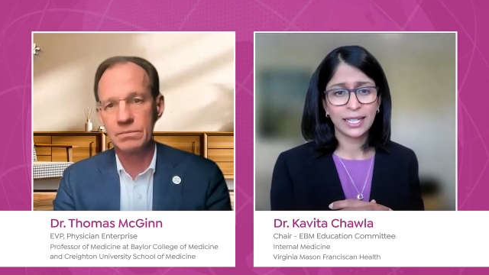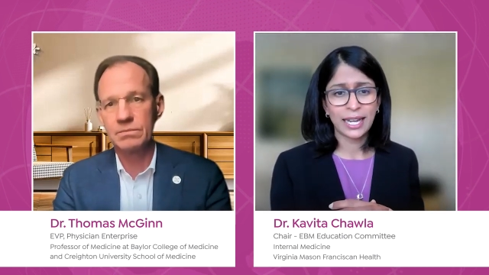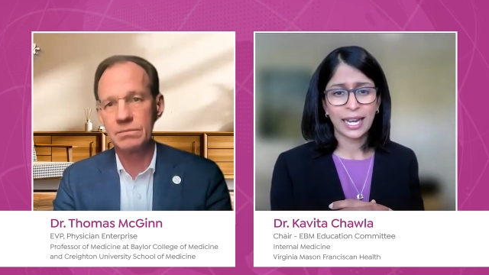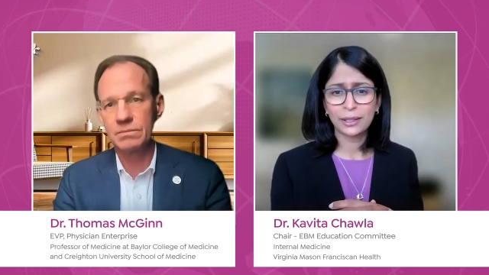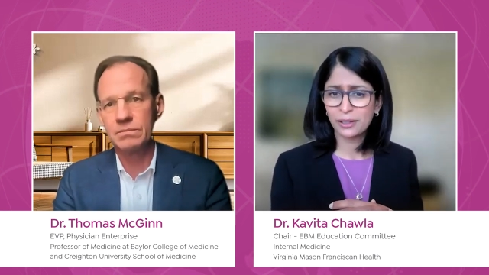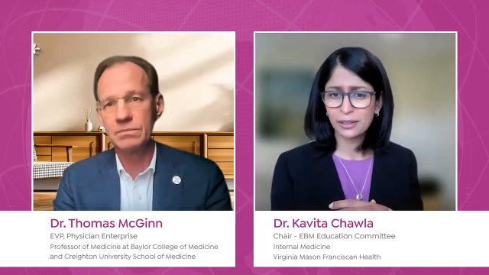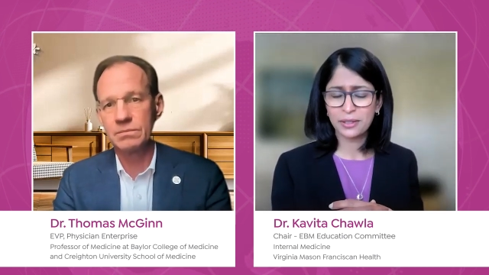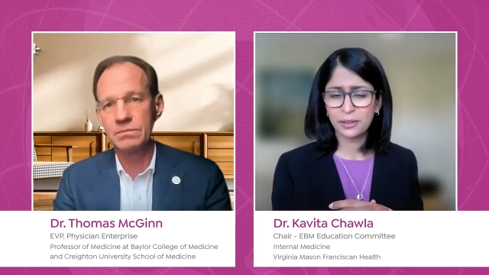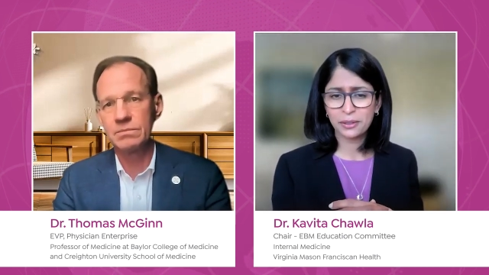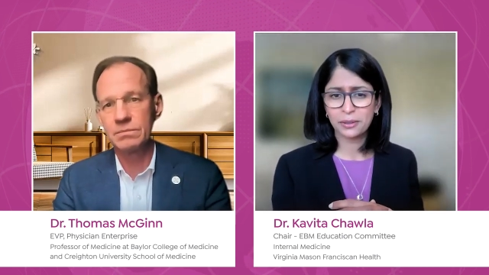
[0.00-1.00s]
Speaker 1: Mm-hmm. And
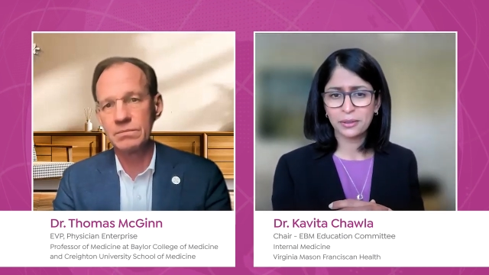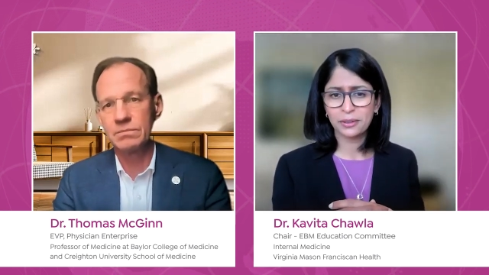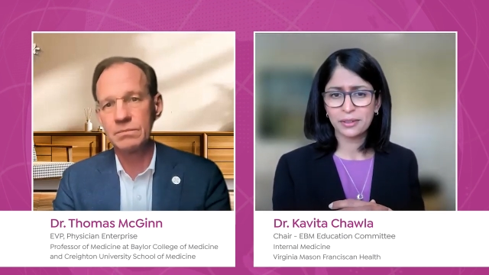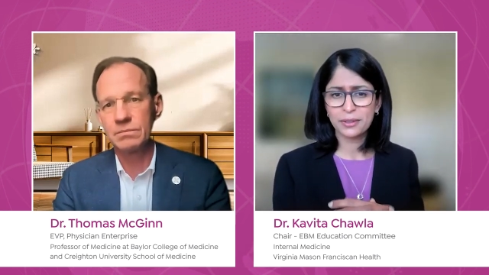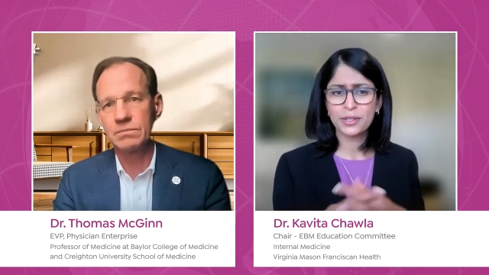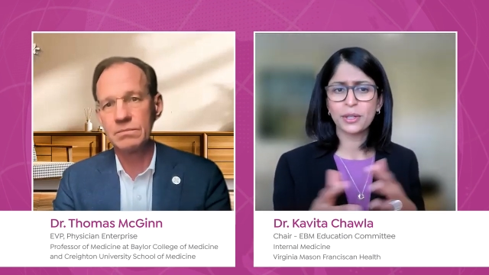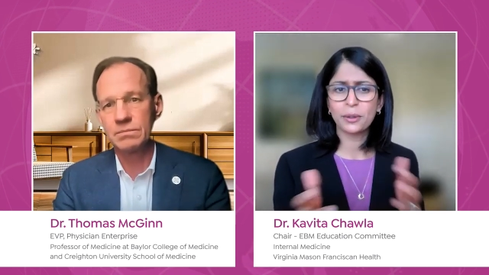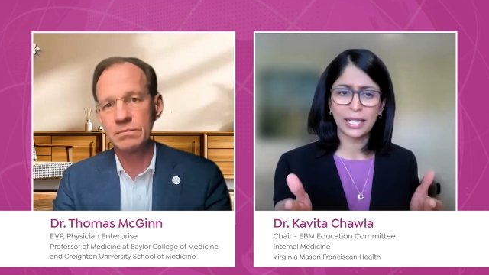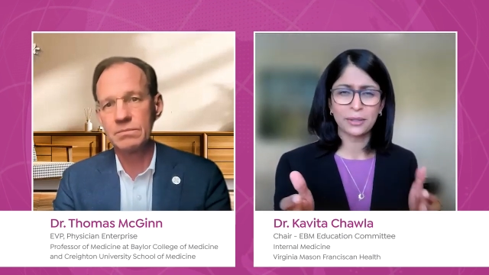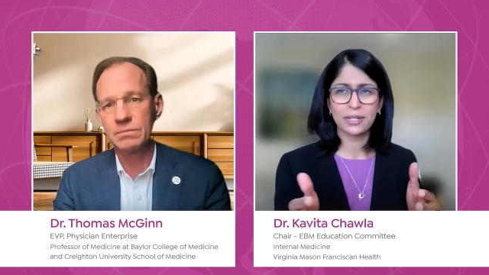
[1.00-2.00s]
also
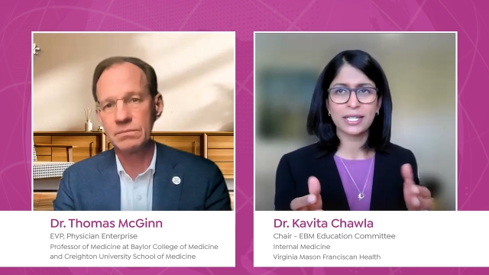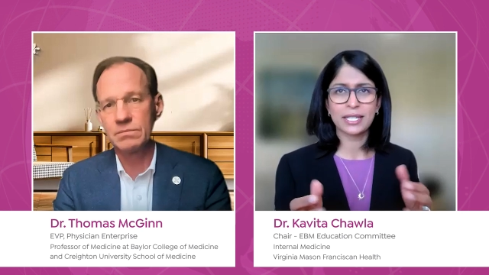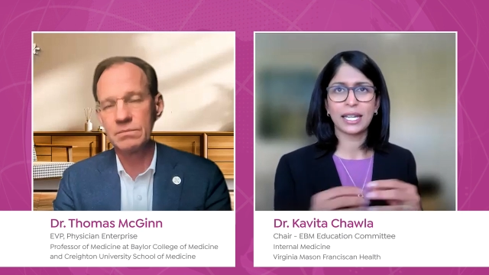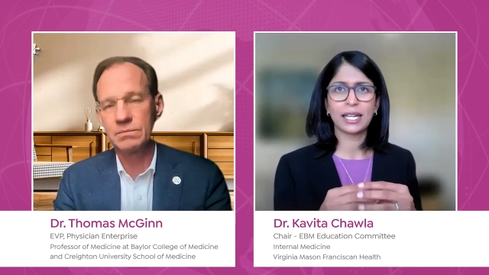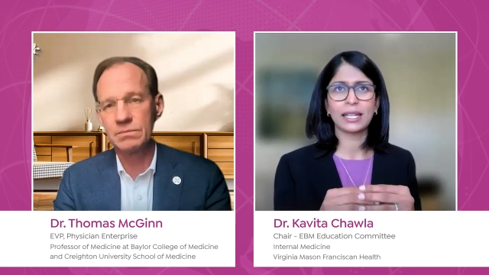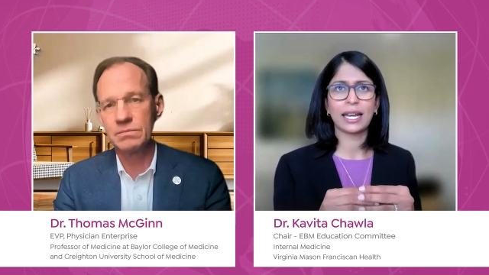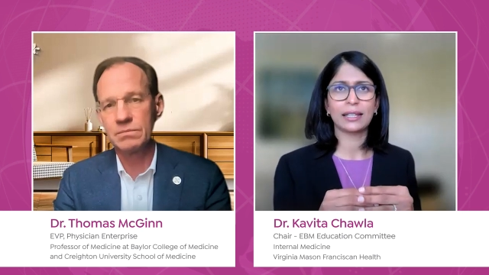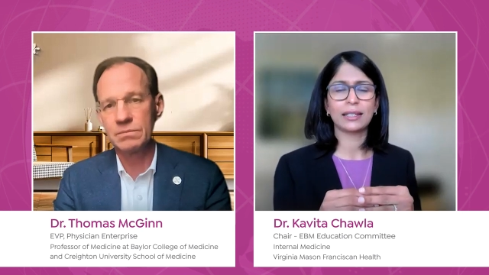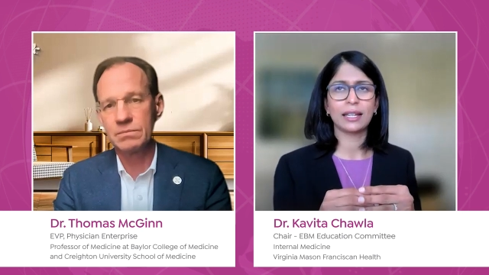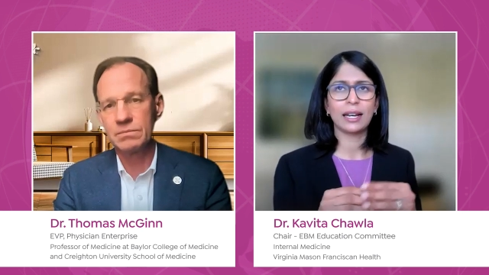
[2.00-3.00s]
so interesting
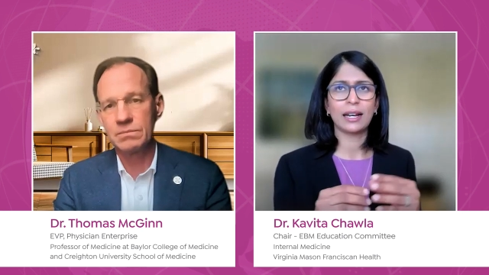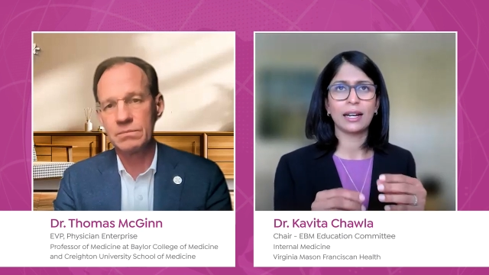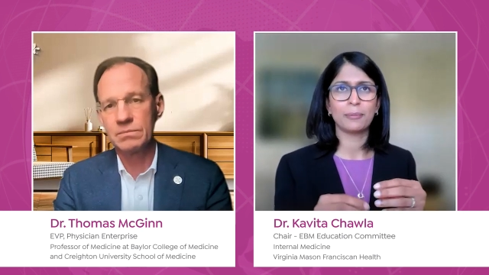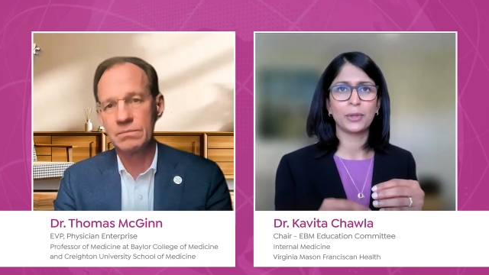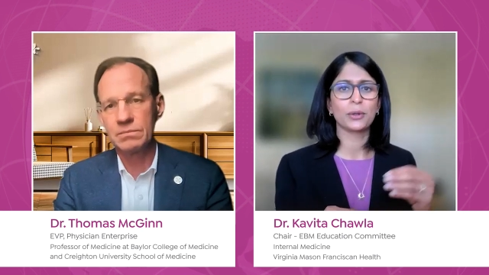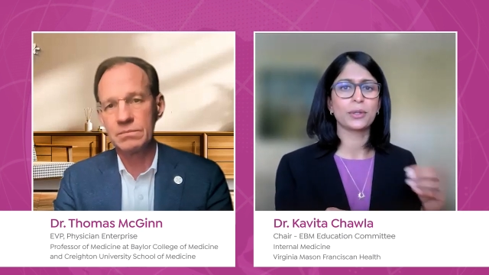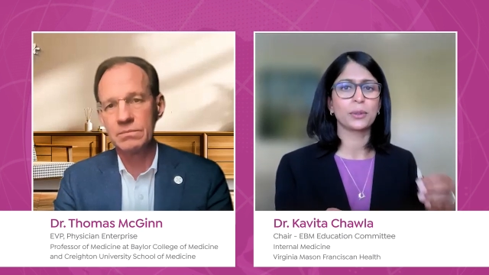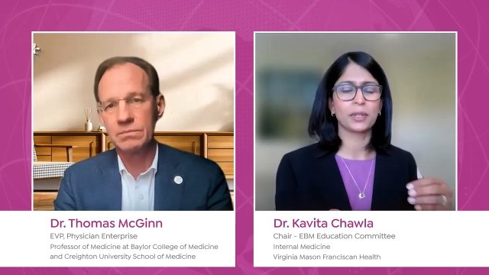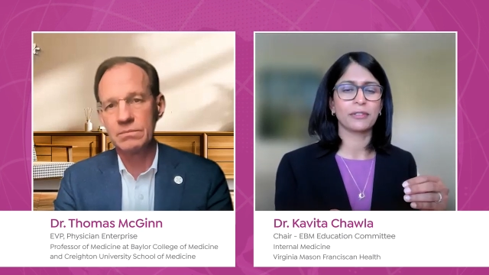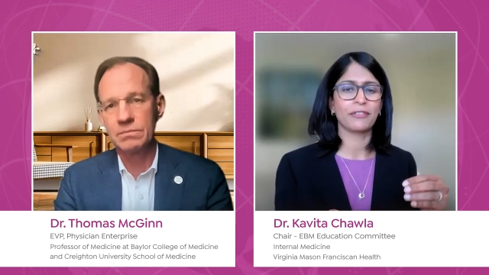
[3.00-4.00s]
that um, those
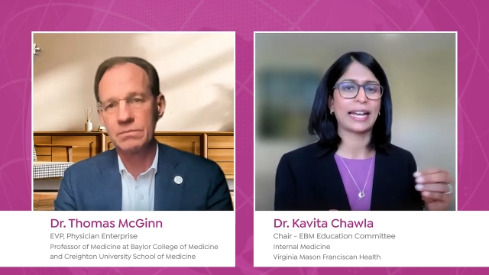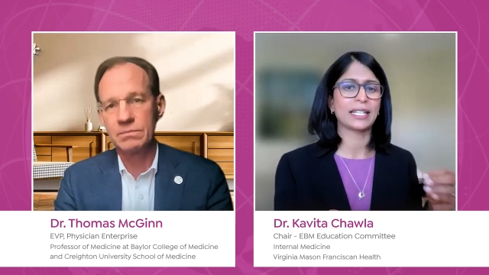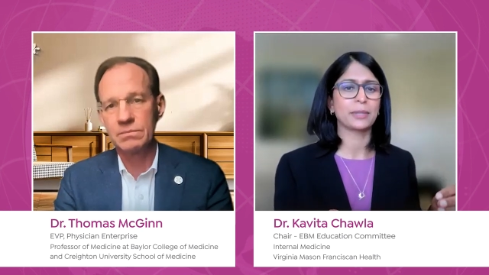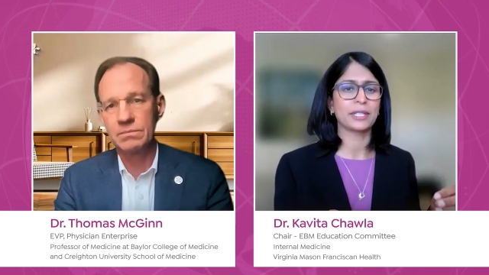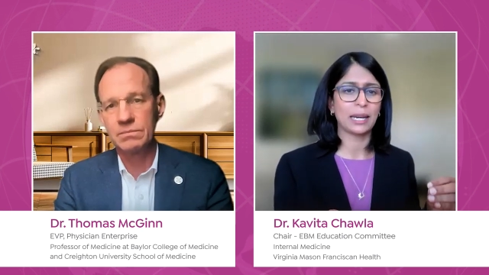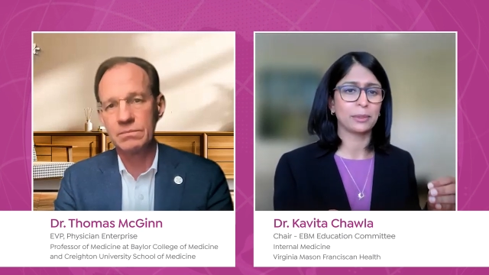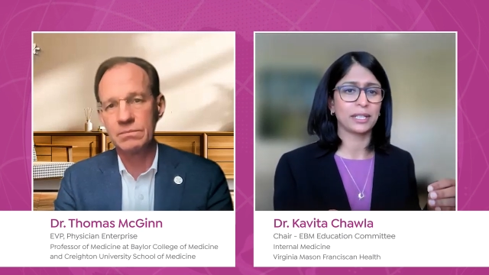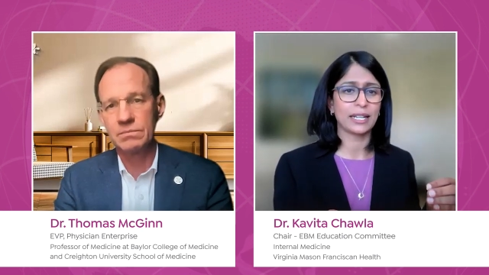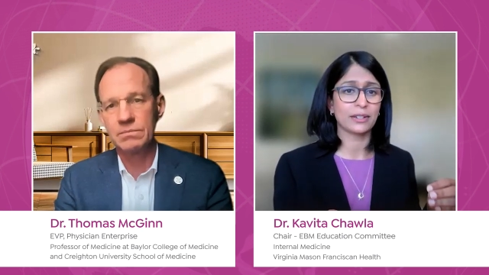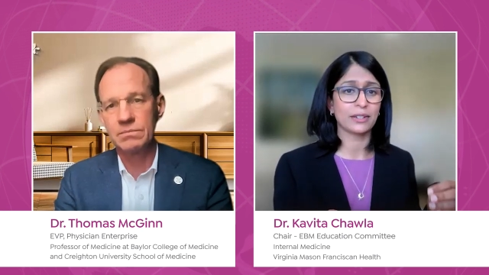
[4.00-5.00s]
who were fast
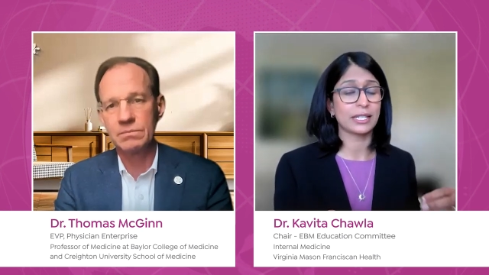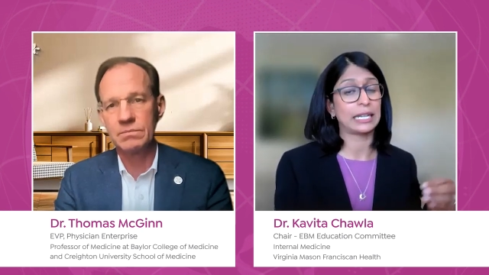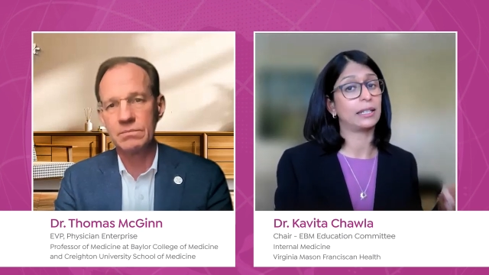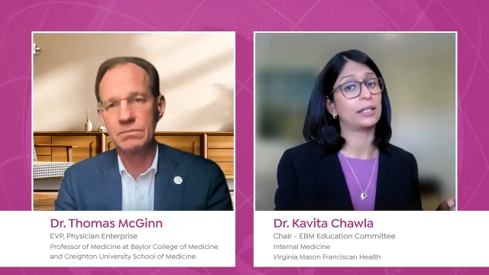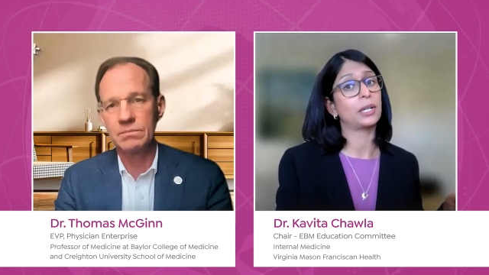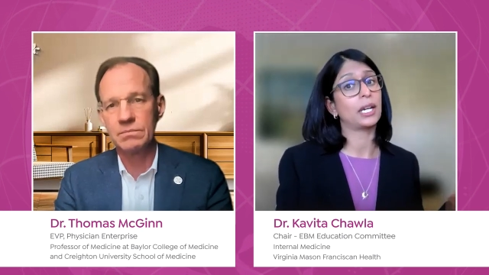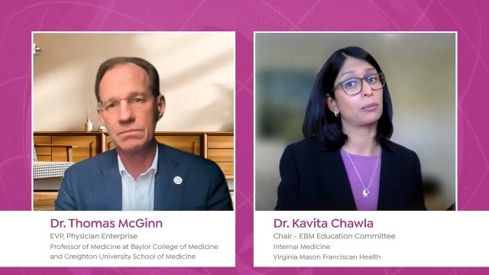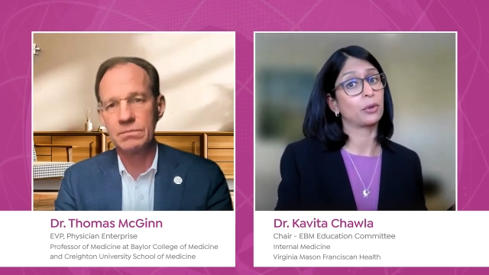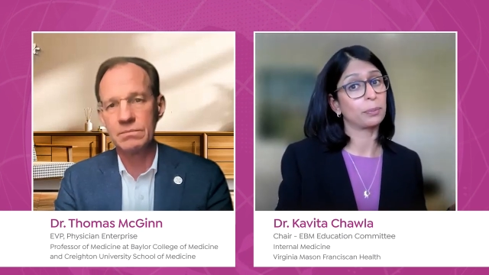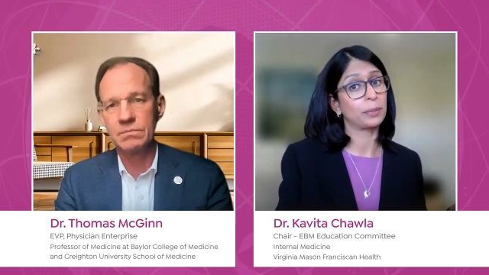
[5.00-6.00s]
metabolizers tended to get
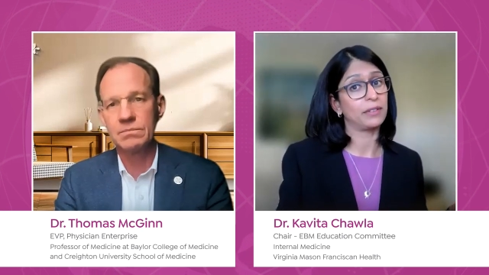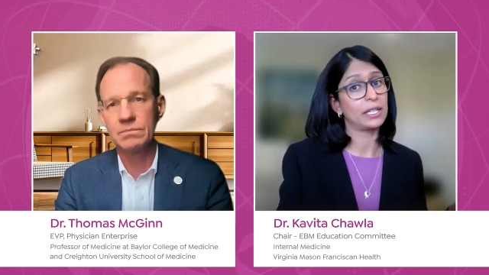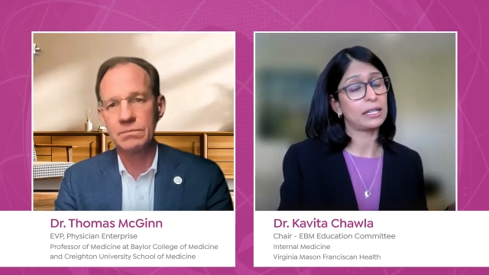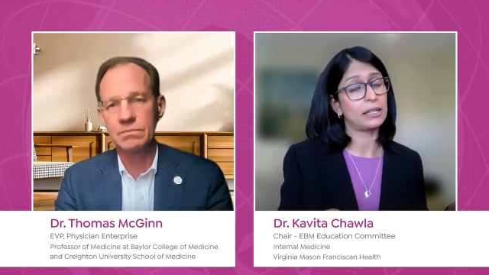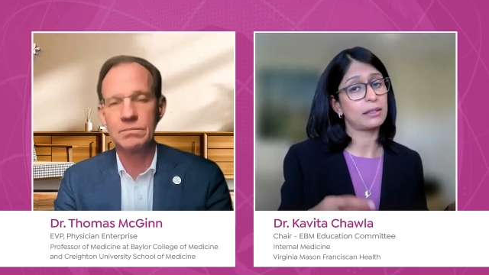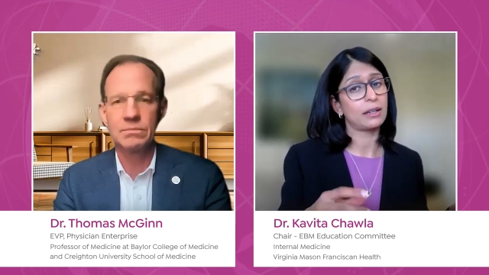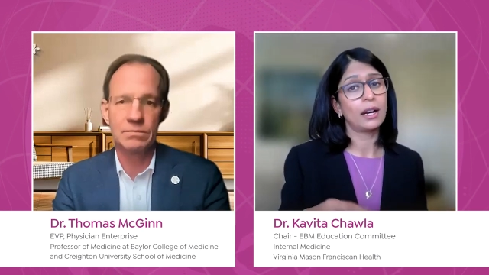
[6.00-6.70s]
more PVCs